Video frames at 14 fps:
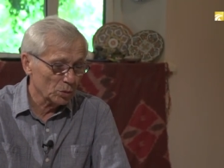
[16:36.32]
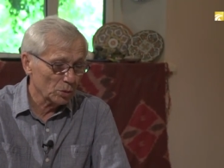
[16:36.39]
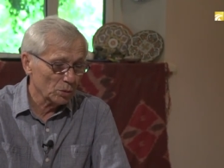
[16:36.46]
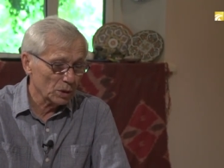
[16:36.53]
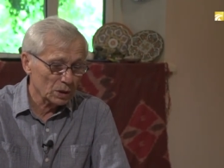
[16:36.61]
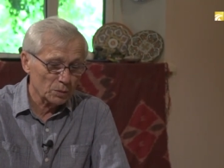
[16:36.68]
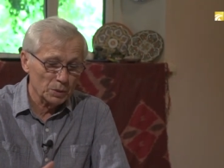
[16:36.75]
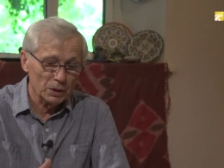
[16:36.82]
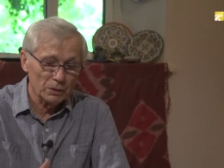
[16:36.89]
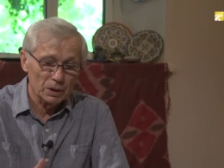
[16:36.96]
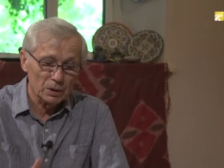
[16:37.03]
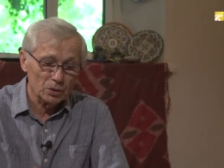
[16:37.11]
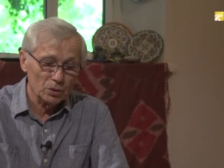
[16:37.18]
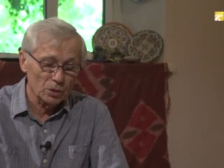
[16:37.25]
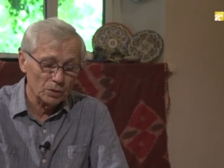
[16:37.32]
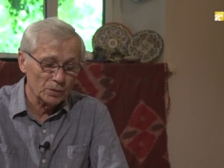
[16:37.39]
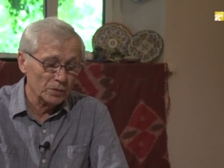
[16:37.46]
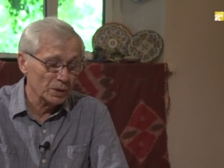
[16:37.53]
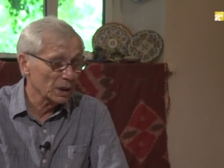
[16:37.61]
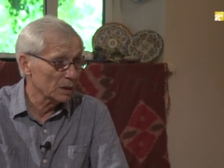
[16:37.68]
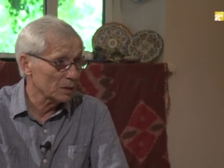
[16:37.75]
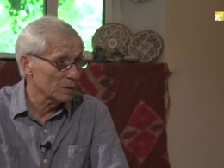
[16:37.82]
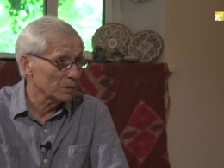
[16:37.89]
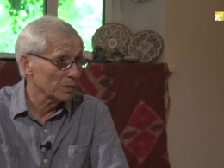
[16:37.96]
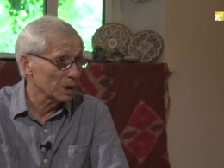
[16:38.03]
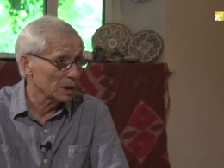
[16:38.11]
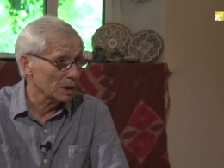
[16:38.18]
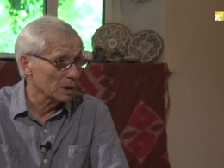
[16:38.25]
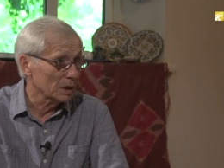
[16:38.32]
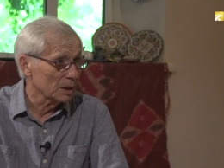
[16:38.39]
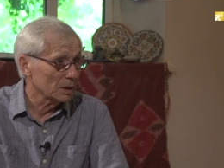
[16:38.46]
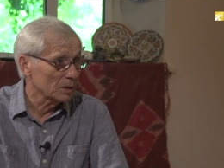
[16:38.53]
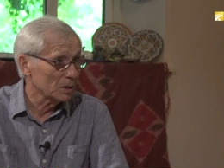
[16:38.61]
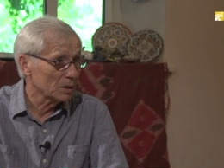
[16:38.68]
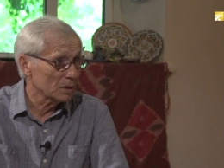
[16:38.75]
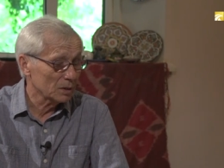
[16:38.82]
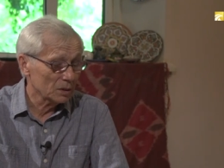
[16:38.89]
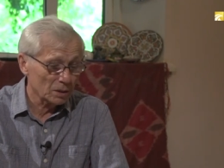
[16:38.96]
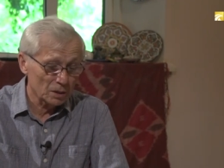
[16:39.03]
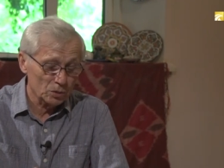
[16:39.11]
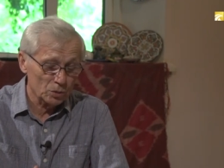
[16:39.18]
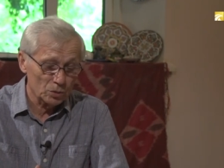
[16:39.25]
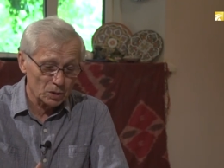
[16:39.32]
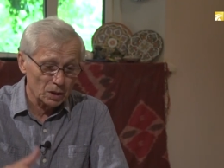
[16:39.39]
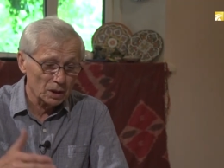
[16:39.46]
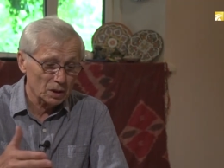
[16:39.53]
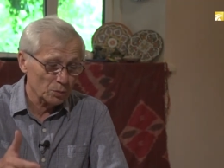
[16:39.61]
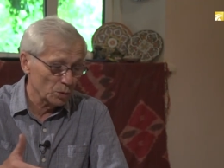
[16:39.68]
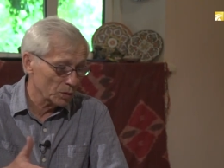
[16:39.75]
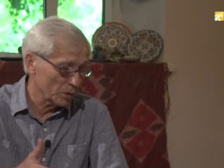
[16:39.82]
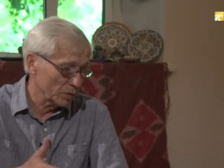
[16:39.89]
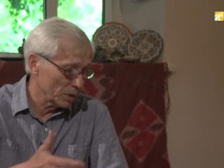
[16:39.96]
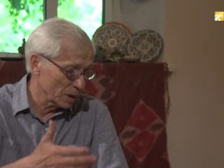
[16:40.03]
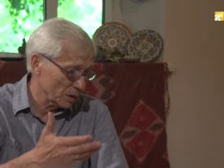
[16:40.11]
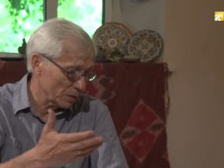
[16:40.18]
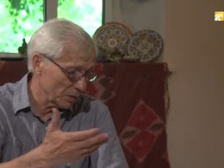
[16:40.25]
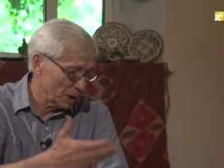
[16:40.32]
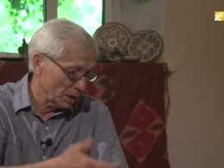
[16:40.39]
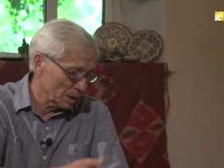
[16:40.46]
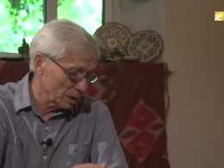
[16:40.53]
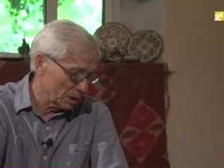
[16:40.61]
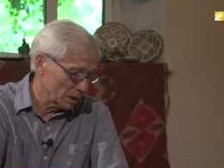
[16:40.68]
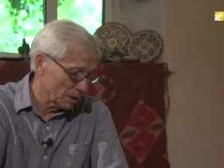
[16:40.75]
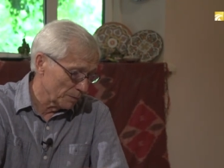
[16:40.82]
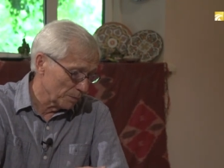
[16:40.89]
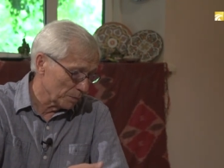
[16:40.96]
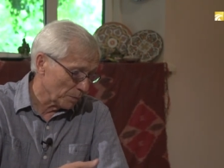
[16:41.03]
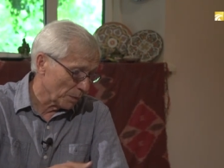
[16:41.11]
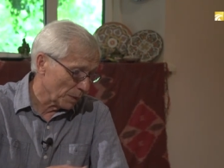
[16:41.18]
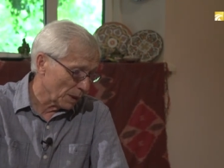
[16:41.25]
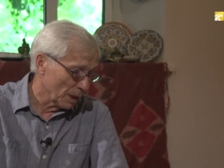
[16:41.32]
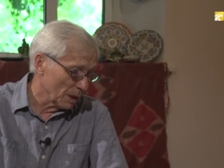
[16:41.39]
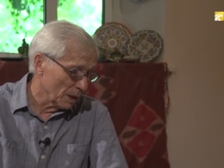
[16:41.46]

things, are terracotta, burned but not glazed, and glaze appeared only in the